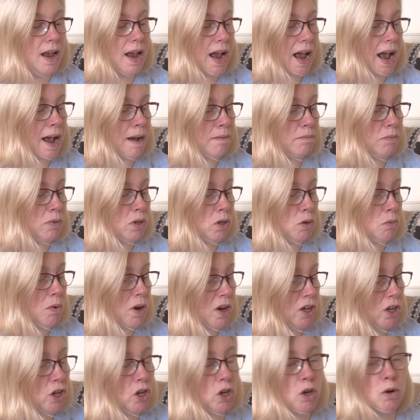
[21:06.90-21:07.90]
I'm going to
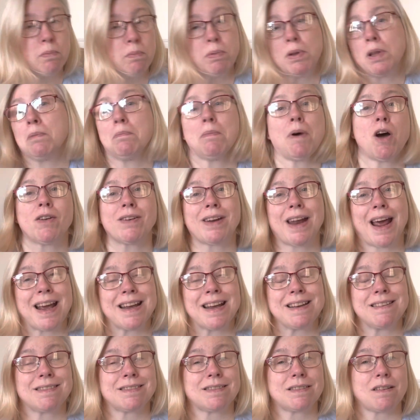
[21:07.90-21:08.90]
work a couple more
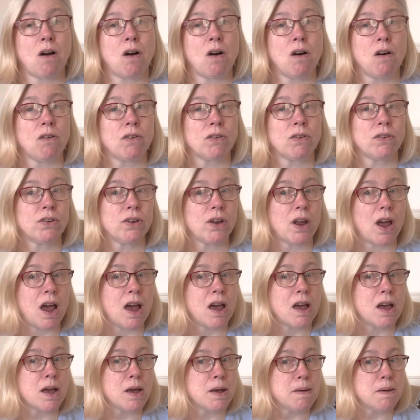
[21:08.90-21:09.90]
nights on
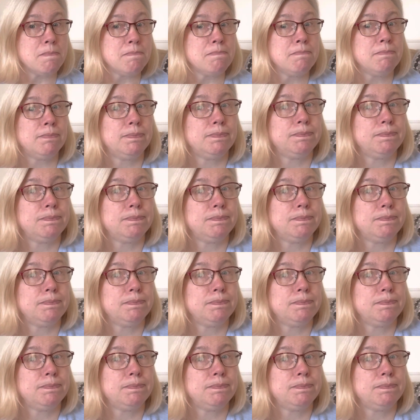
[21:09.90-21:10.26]
Anne